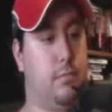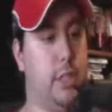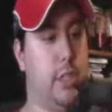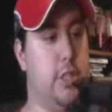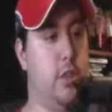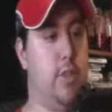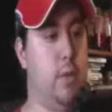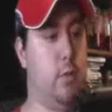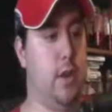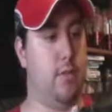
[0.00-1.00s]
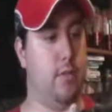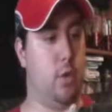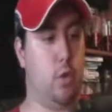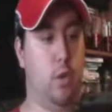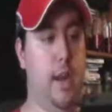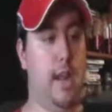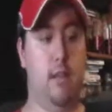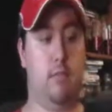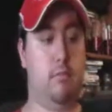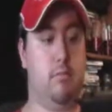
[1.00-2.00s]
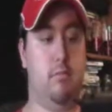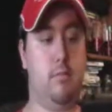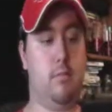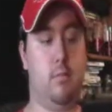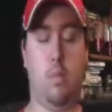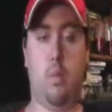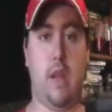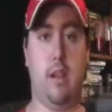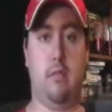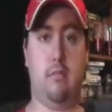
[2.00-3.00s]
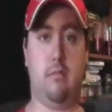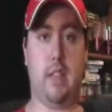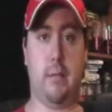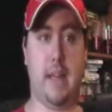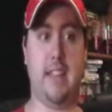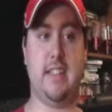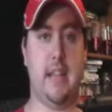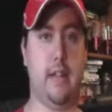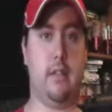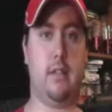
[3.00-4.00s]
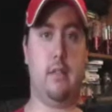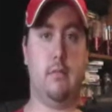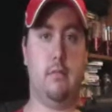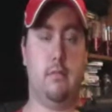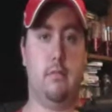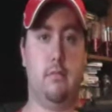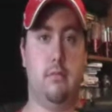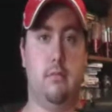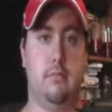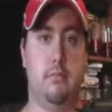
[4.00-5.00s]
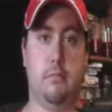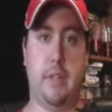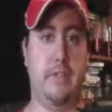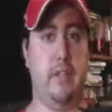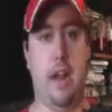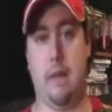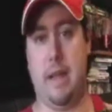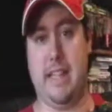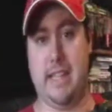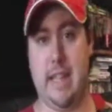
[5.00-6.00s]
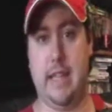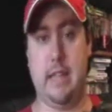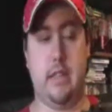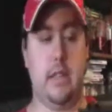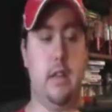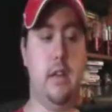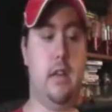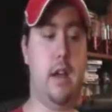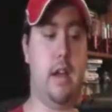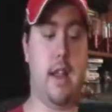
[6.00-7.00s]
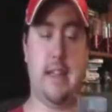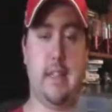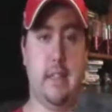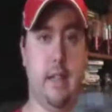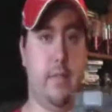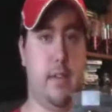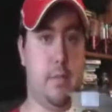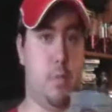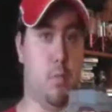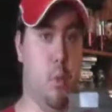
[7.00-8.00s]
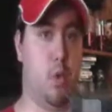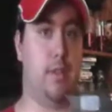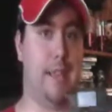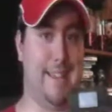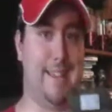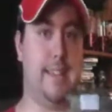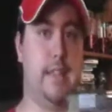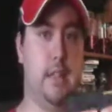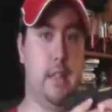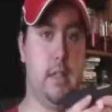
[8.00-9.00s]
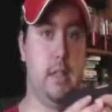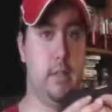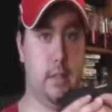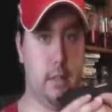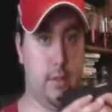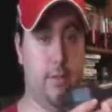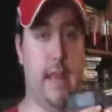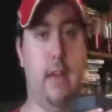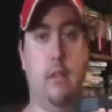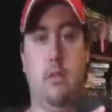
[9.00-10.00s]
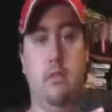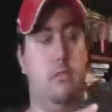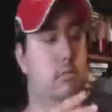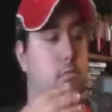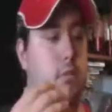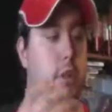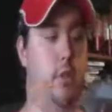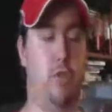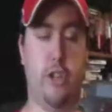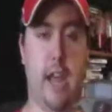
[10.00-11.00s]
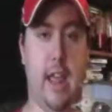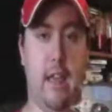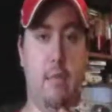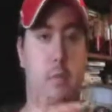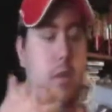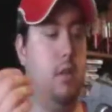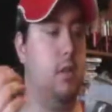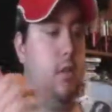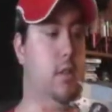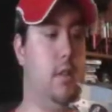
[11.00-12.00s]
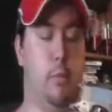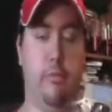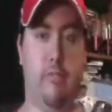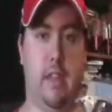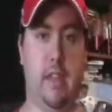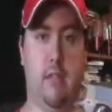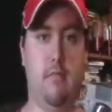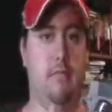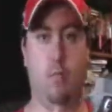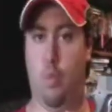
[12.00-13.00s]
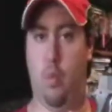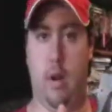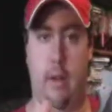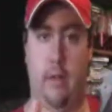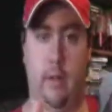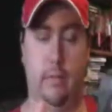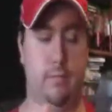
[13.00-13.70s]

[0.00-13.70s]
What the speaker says: so they run great when they're maintained. But if they're not maintained, a 1911 is more likely to fail. You know, jam, double feed, whatever,